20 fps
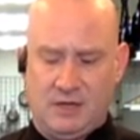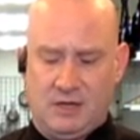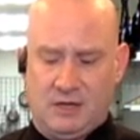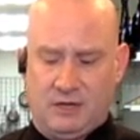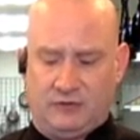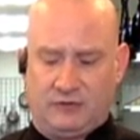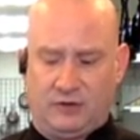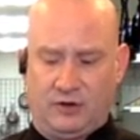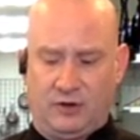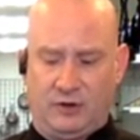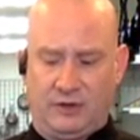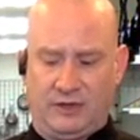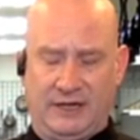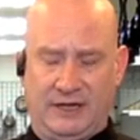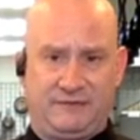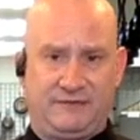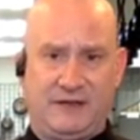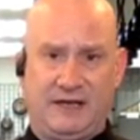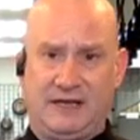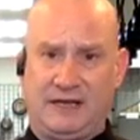So again,
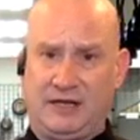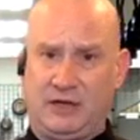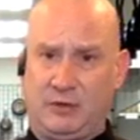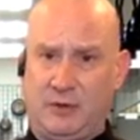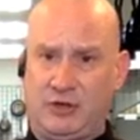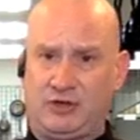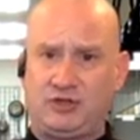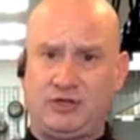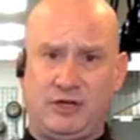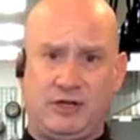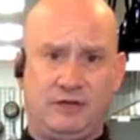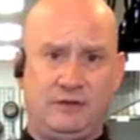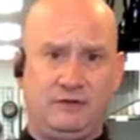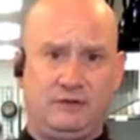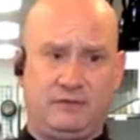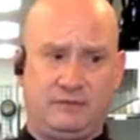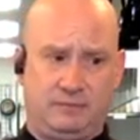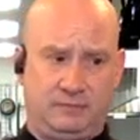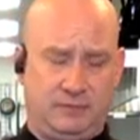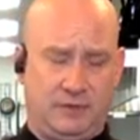if you had any
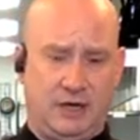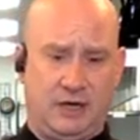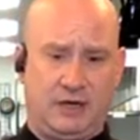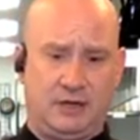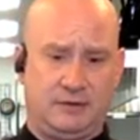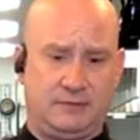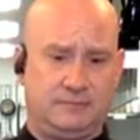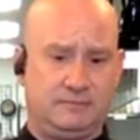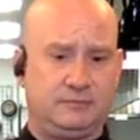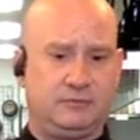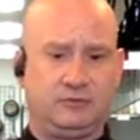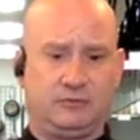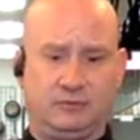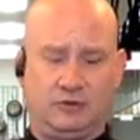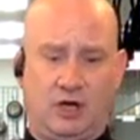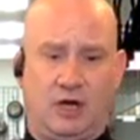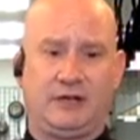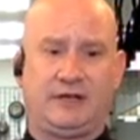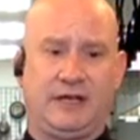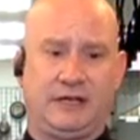questions,
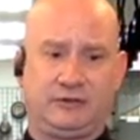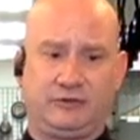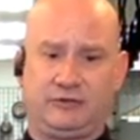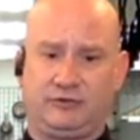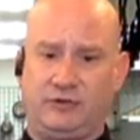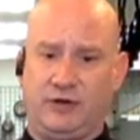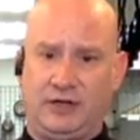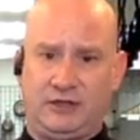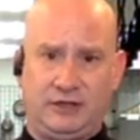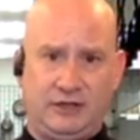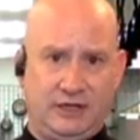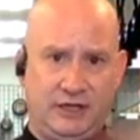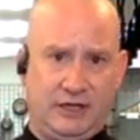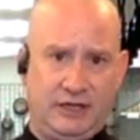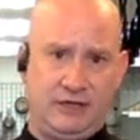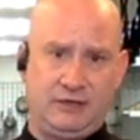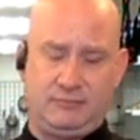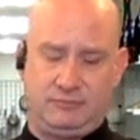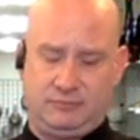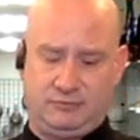contact us
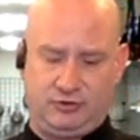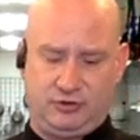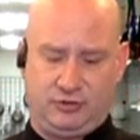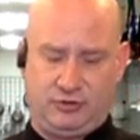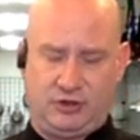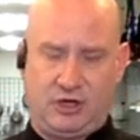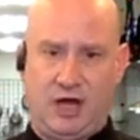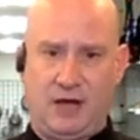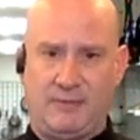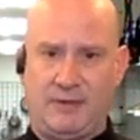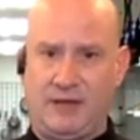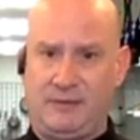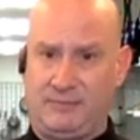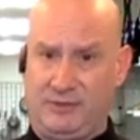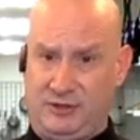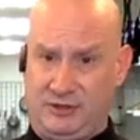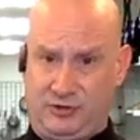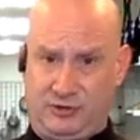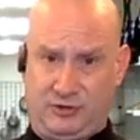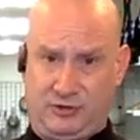directly, shoot a comment, be
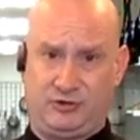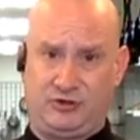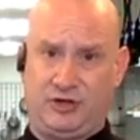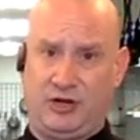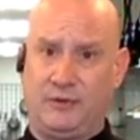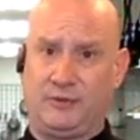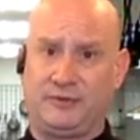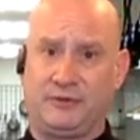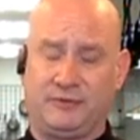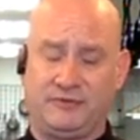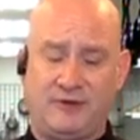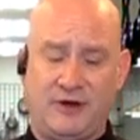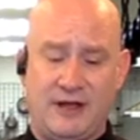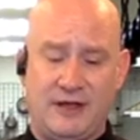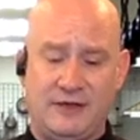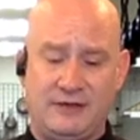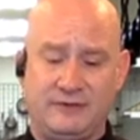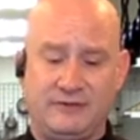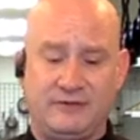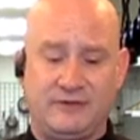sure and share with your
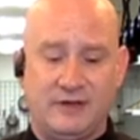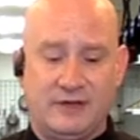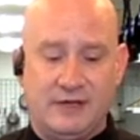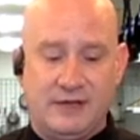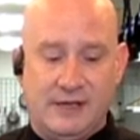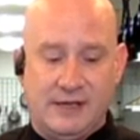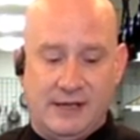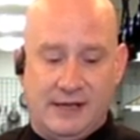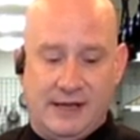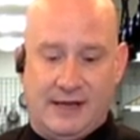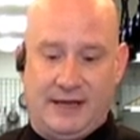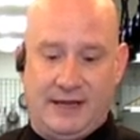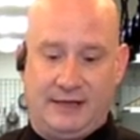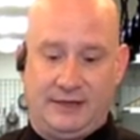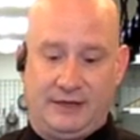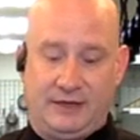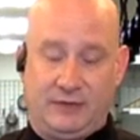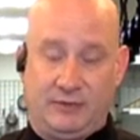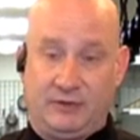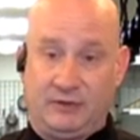friends. And
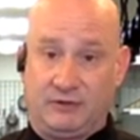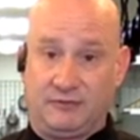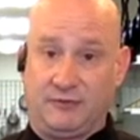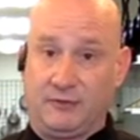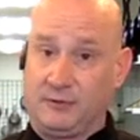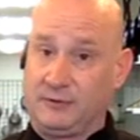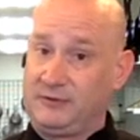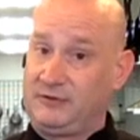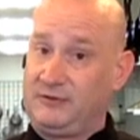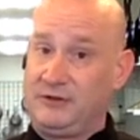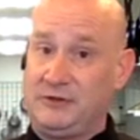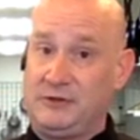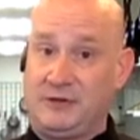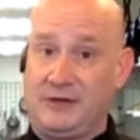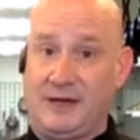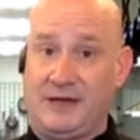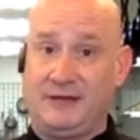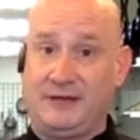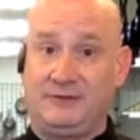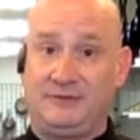we look forward to seeing you
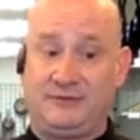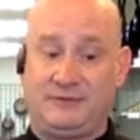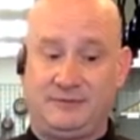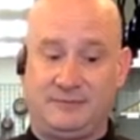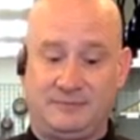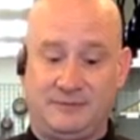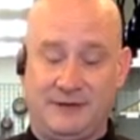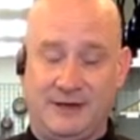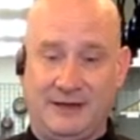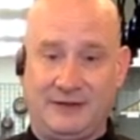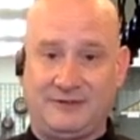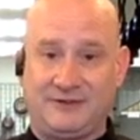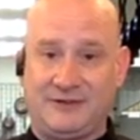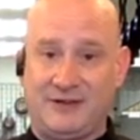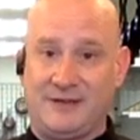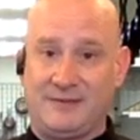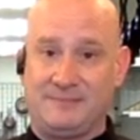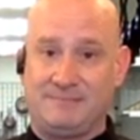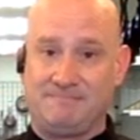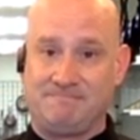guys the next
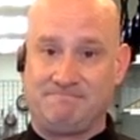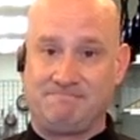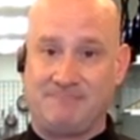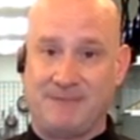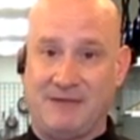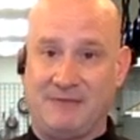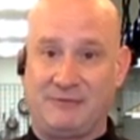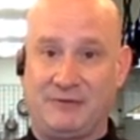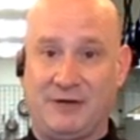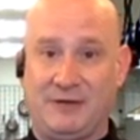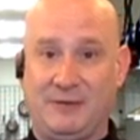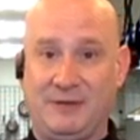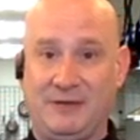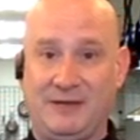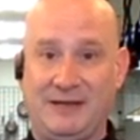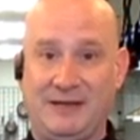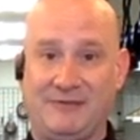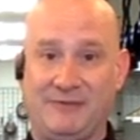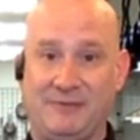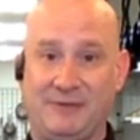time. Have a great
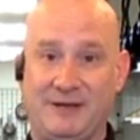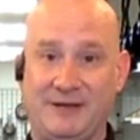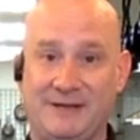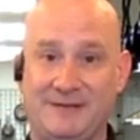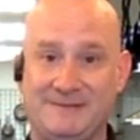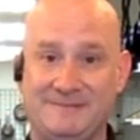weekend, everybody.